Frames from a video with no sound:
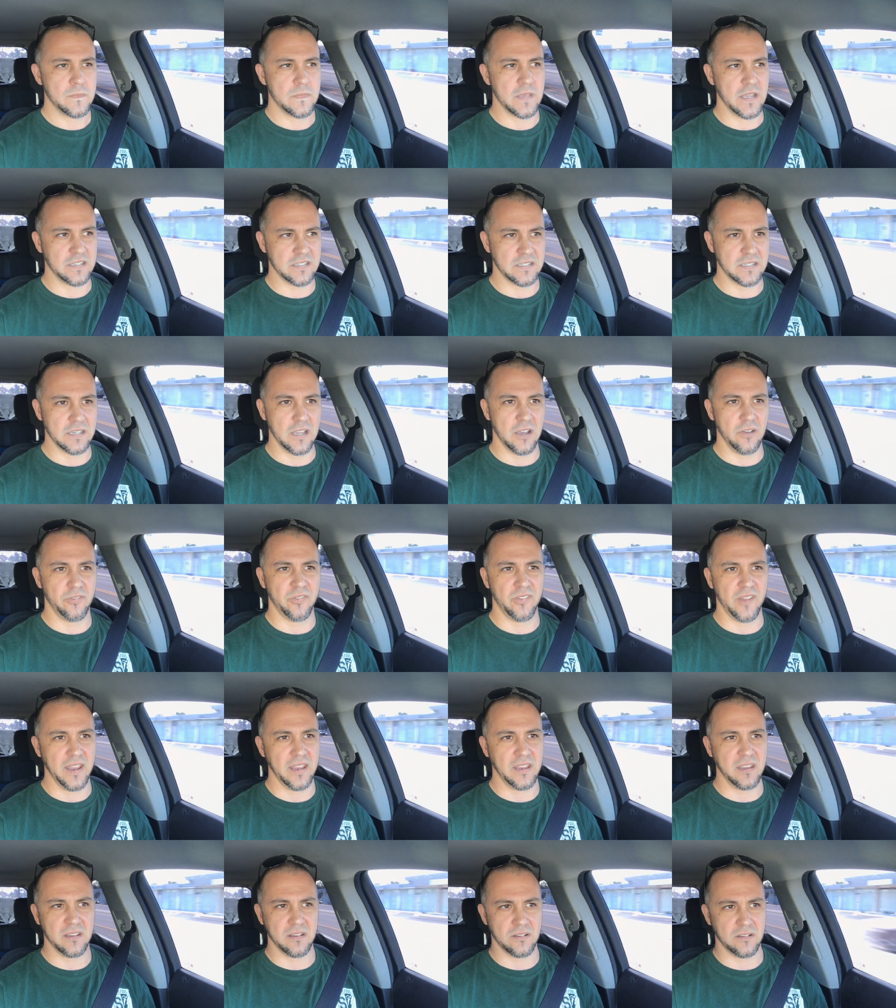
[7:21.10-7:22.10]
That stuff
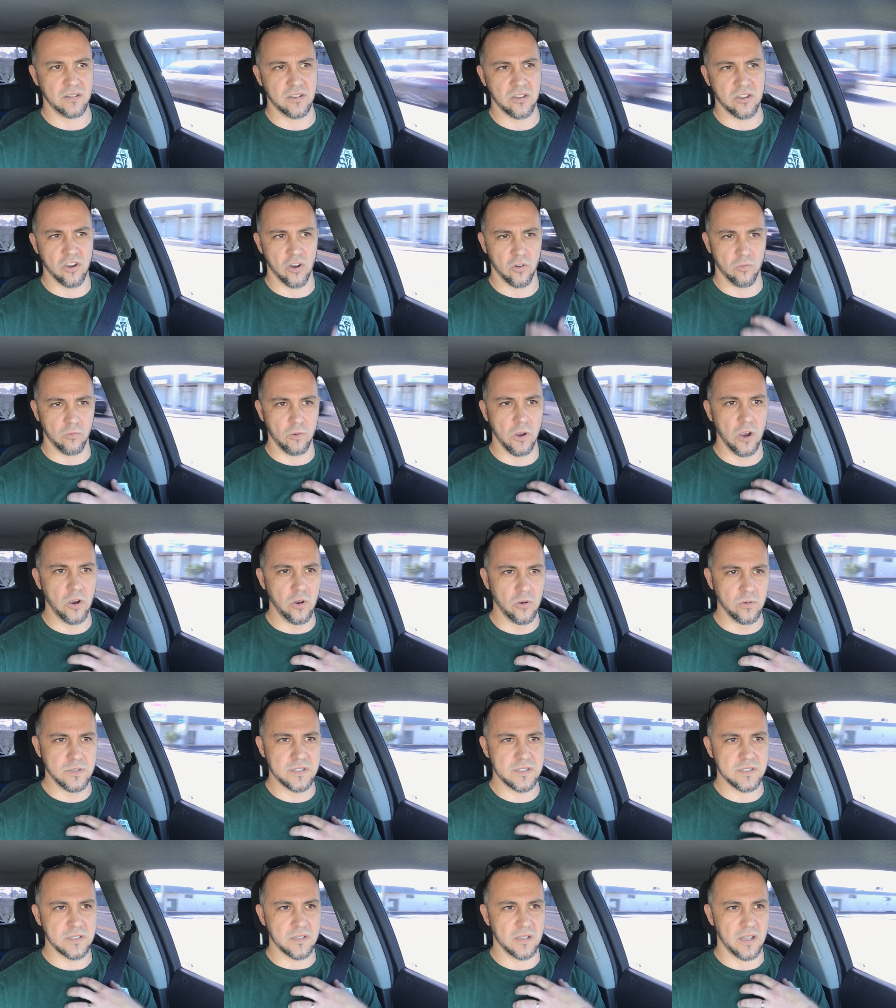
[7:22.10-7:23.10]
like
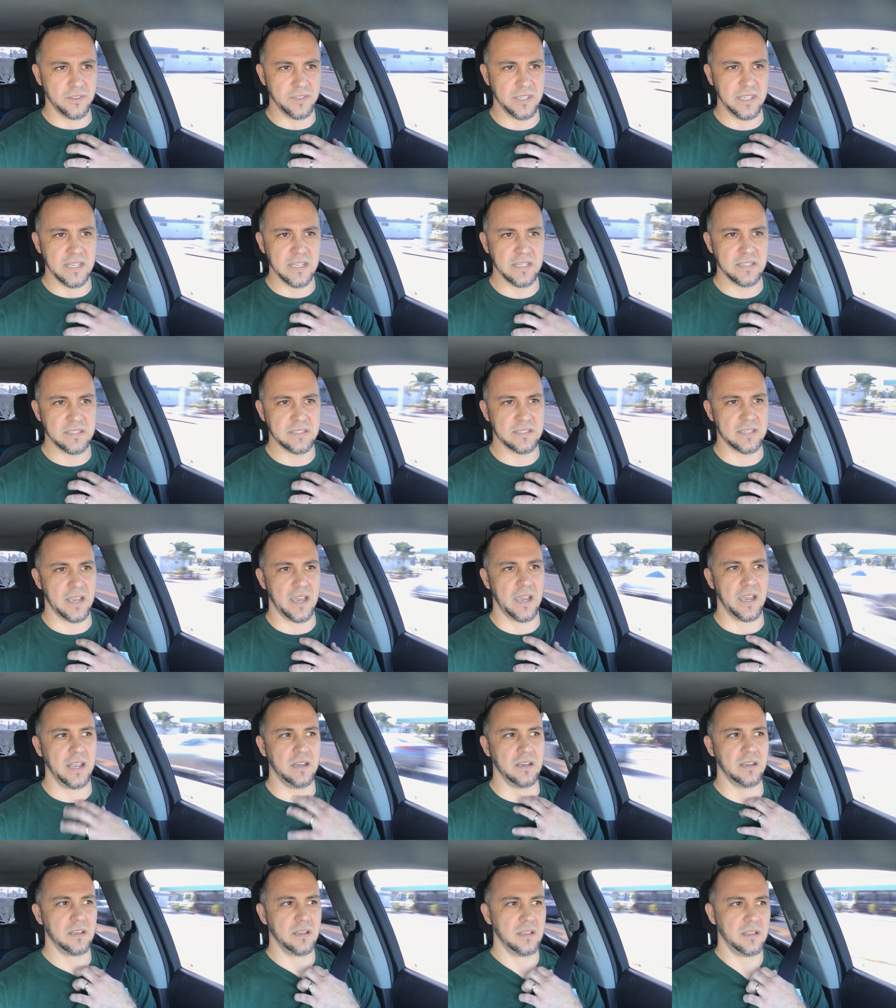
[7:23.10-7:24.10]
corrodes on the
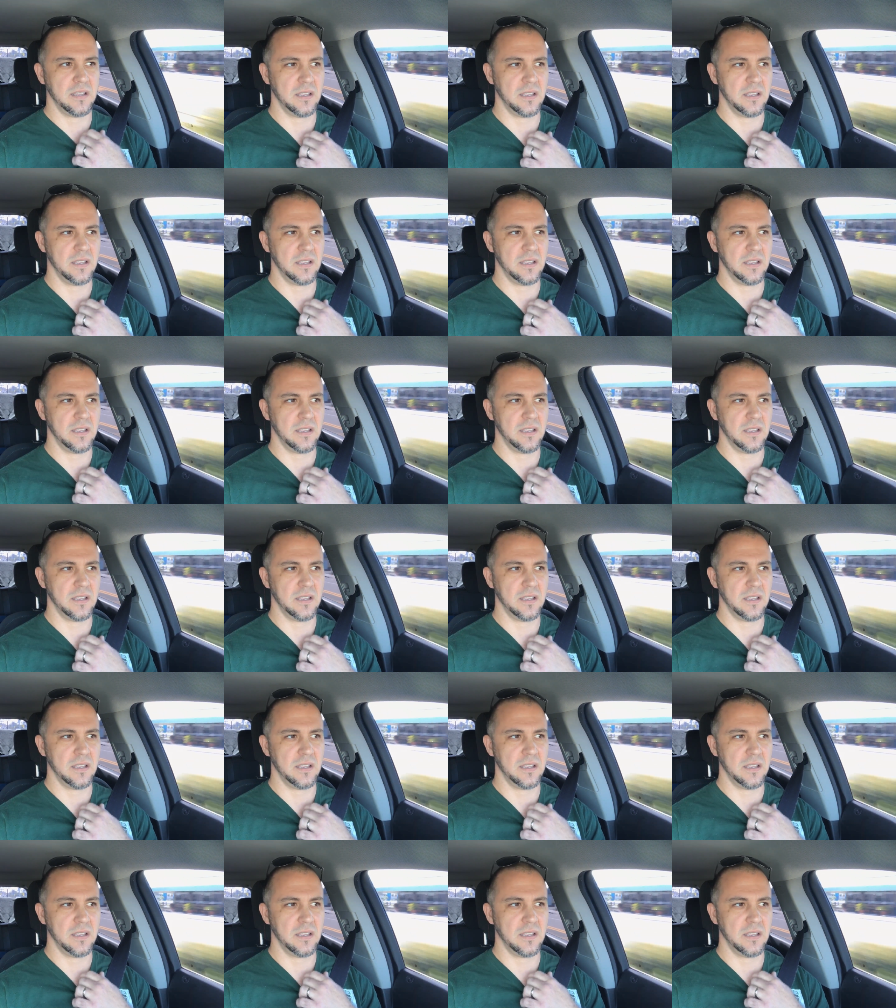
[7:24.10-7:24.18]
inside,